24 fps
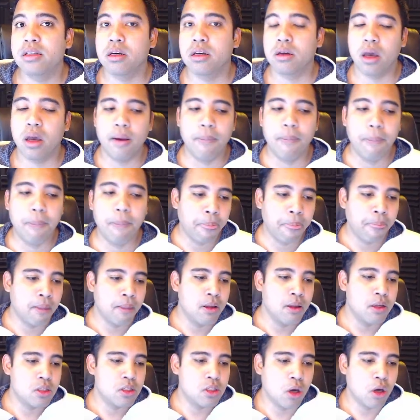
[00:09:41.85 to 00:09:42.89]
Okay,
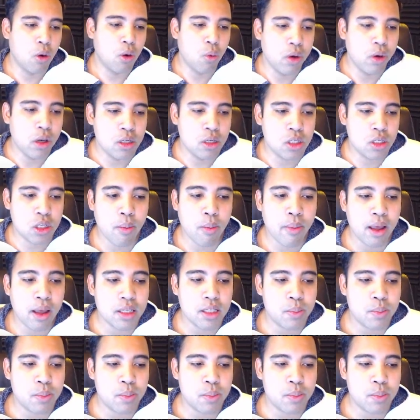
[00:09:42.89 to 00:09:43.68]
so when you start